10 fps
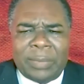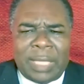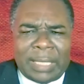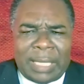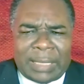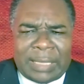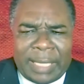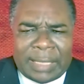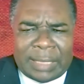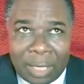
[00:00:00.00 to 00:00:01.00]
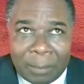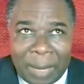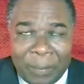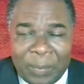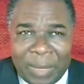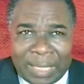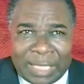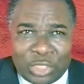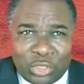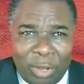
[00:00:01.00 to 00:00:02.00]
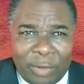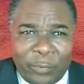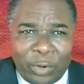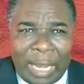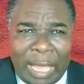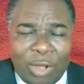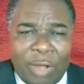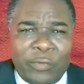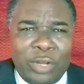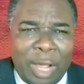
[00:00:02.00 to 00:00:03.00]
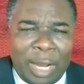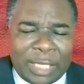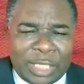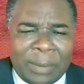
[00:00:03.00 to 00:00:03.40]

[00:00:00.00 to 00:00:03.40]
that, that says, my people are destroyed for lack of knowledge.